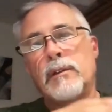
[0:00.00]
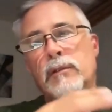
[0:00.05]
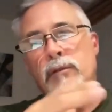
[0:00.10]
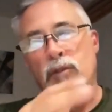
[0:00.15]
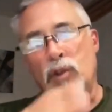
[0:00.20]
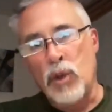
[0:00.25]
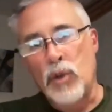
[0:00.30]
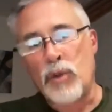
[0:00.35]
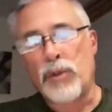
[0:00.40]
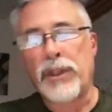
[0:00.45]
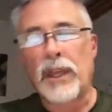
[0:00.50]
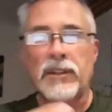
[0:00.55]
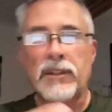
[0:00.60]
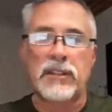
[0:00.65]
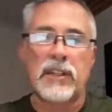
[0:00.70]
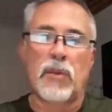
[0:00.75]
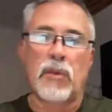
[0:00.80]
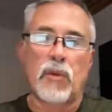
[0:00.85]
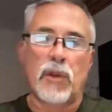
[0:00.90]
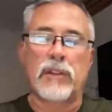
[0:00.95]
do things
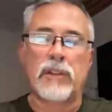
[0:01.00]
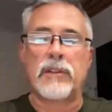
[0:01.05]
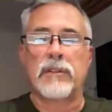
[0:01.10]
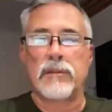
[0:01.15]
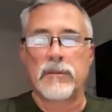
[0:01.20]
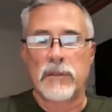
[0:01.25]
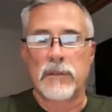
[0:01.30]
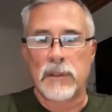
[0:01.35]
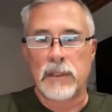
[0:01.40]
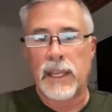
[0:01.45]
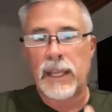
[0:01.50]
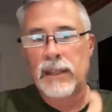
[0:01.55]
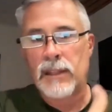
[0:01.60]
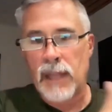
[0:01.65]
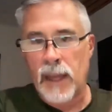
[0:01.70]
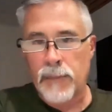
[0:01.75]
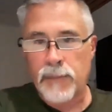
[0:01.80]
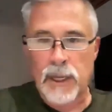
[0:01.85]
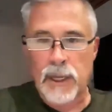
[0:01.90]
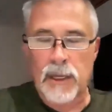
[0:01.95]
that would lead
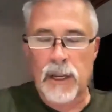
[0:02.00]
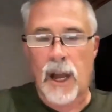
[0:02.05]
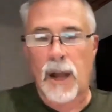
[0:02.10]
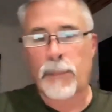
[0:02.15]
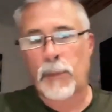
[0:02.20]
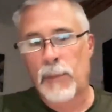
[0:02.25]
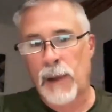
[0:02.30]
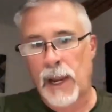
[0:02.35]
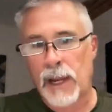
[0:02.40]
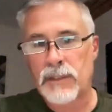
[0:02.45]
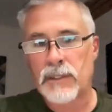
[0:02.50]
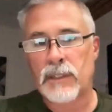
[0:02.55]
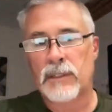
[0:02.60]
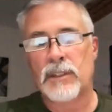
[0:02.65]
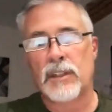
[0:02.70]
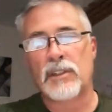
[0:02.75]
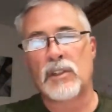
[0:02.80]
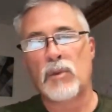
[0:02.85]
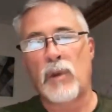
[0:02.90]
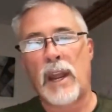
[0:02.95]
them to compromising
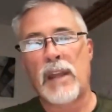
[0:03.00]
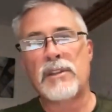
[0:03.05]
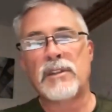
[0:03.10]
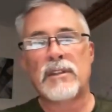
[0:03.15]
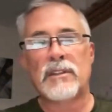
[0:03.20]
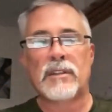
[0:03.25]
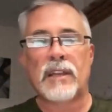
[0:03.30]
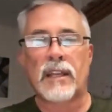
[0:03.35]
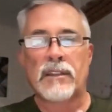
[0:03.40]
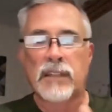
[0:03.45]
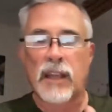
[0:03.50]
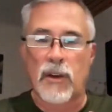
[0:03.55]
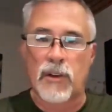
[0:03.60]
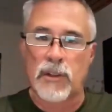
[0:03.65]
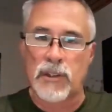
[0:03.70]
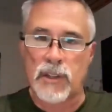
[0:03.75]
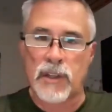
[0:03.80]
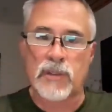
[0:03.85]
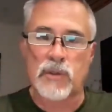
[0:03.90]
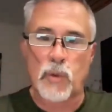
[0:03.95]
situations. That's how
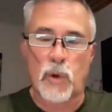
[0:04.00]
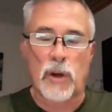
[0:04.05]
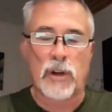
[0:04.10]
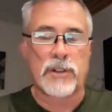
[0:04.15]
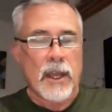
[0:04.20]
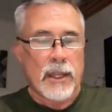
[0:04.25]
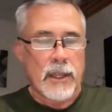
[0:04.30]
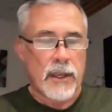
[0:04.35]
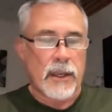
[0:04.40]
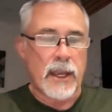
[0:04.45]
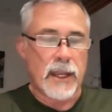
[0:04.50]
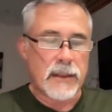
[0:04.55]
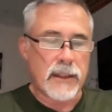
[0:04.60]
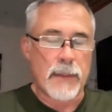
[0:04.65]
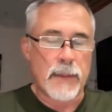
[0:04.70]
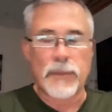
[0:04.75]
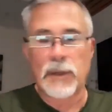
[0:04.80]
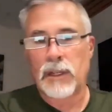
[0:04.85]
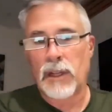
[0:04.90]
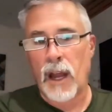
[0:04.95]
this works. You get
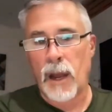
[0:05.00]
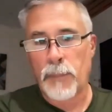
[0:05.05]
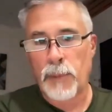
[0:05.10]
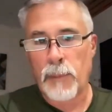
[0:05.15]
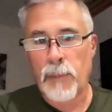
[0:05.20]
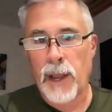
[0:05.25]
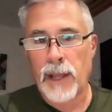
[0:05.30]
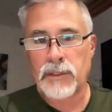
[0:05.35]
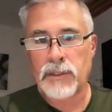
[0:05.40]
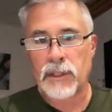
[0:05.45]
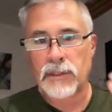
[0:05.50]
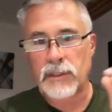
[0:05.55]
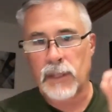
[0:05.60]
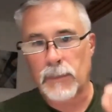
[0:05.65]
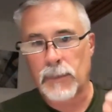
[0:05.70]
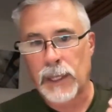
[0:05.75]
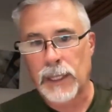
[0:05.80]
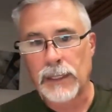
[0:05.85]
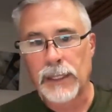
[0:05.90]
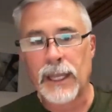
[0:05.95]
them to compromise on
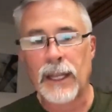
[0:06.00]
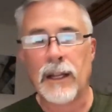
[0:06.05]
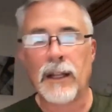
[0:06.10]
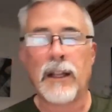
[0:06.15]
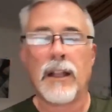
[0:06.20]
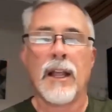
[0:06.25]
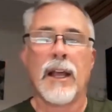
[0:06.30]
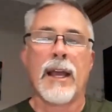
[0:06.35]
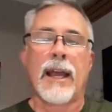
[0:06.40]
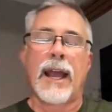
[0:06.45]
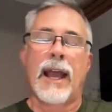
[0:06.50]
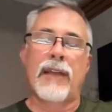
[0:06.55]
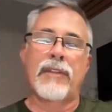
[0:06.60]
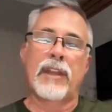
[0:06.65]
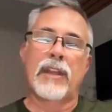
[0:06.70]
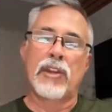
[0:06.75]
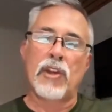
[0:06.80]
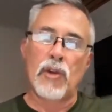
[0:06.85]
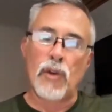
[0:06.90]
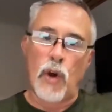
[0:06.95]
something little, and
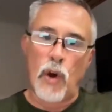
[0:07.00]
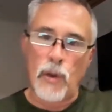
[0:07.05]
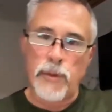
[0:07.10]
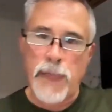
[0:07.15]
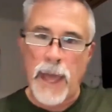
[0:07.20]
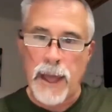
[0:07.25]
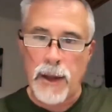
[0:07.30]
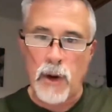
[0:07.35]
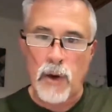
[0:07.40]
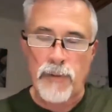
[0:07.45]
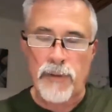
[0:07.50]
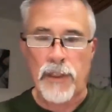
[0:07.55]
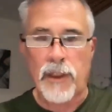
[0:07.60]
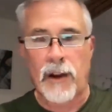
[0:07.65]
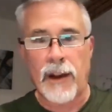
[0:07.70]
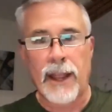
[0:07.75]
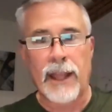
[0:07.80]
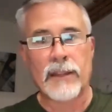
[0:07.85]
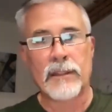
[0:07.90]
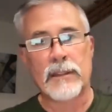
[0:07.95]
then you hold that over
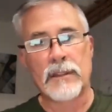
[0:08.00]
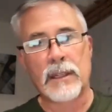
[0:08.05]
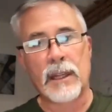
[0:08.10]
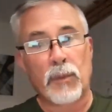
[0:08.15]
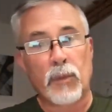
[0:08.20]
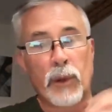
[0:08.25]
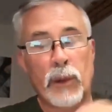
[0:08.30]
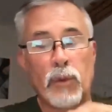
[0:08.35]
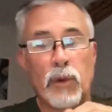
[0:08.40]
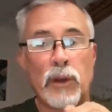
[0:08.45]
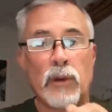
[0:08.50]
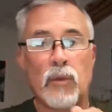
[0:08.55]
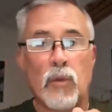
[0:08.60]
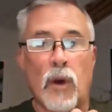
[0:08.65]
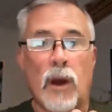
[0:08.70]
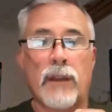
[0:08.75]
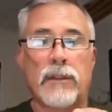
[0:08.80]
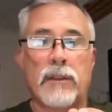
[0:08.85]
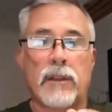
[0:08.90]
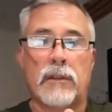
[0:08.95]
their head and say, we wouldn't
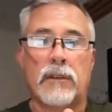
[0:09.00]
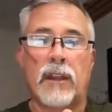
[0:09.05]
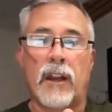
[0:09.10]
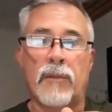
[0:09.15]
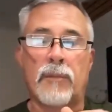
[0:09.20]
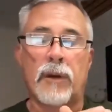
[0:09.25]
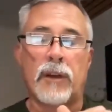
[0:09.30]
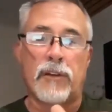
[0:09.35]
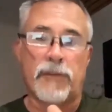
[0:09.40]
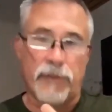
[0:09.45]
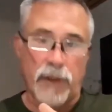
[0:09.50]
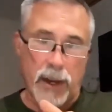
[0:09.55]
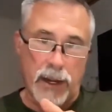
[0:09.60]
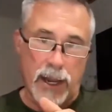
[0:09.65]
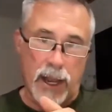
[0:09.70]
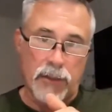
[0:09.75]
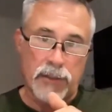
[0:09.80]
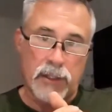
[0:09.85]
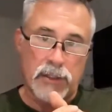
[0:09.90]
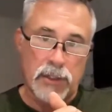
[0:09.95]
want the government to find
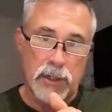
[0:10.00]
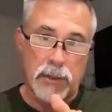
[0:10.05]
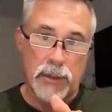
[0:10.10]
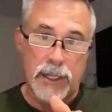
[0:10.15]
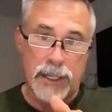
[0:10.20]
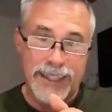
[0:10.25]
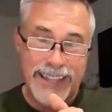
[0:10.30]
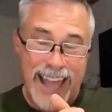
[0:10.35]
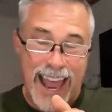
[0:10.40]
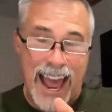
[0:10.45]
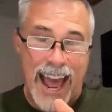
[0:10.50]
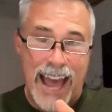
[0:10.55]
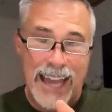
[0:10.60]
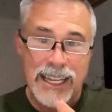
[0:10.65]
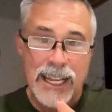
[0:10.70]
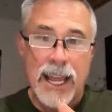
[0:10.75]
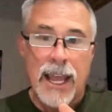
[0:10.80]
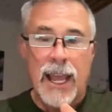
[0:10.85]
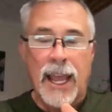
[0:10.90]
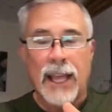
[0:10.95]
out that you did that.
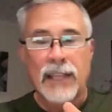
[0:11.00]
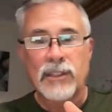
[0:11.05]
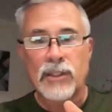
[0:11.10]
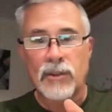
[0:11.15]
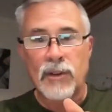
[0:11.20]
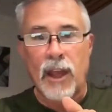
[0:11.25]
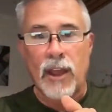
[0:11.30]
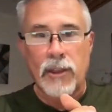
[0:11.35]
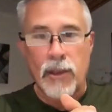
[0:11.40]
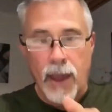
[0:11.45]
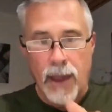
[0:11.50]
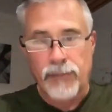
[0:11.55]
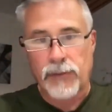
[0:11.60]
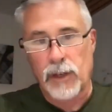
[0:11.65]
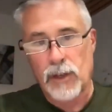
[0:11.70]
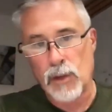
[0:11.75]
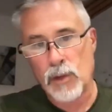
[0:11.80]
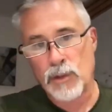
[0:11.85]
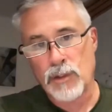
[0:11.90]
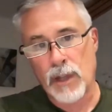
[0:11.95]
And so now you have
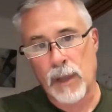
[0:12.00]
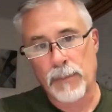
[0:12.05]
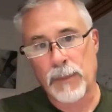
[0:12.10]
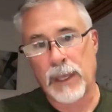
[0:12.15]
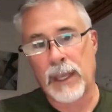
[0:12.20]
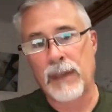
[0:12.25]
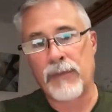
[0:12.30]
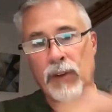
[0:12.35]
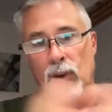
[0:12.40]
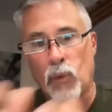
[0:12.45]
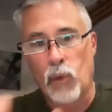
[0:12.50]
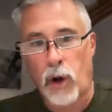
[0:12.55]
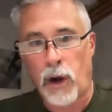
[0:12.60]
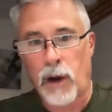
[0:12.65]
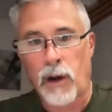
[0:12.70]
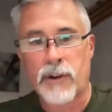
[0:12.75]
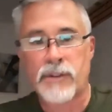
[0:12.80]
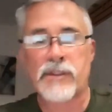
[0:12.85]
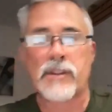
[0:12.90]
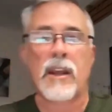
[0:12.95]
to do something even
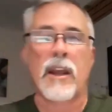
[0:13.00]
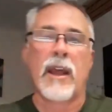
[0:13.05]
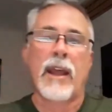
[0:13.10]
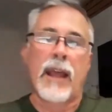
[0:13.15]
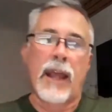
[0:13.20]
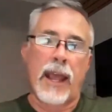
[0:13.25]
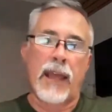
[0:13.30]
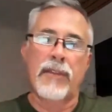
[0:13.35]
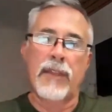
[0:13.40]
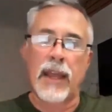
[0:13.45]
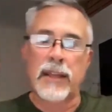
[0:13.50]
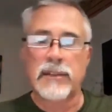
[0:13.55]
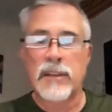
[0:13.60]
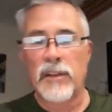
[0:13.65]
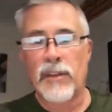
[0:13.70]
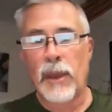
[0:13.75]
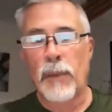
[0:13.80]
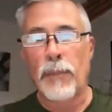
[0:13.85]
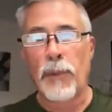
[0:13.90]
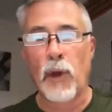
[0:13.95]
worse. And that's how
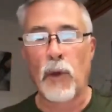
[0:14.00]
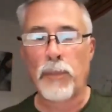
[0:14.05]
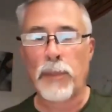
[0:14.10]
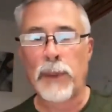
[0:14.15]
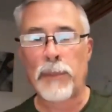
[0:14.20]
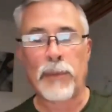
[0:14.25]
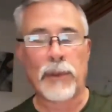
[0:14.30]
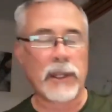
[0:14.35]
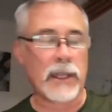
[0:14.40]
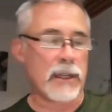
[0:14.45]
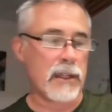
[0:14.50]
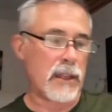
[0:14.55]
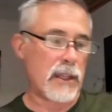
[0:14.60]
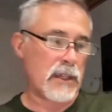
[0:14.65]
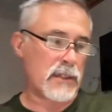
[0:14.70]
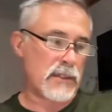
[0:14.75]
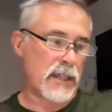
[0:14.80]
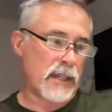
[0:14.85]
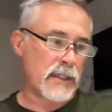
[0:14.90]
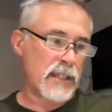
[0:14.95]
they pull people into
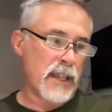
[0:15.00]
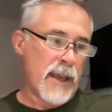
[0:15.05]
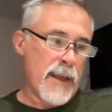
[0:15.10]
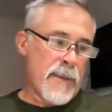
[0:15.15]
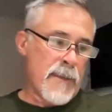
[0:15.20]
these things.